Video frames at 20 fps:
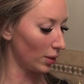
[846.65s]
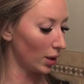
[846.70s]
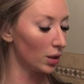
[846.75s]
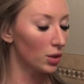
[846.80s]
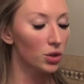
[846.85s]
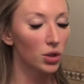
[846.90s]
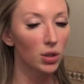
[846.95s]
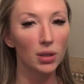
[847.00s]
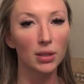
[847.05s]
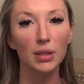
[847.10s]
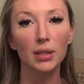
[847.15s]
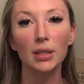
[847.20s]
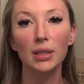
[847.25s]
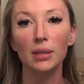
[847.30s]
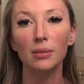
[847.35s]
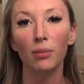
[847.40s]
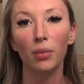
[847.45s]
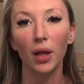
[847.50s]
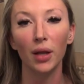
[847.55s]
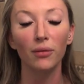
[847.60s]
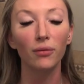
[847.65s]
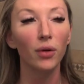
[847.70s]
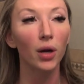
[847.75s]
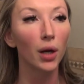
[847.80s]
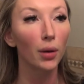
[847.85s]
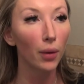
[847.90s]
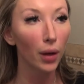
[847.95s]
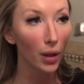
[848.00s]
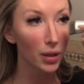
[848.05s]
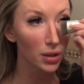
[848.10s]
much because it doesn't blend
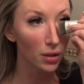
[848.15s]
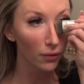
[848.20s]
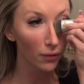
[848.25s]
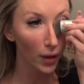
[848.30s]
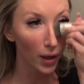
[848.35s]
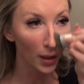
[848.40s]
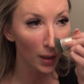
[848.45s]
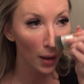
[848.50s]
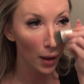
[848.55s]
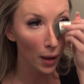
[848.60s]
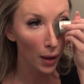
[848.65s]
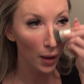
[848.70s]
very well, I don't mind.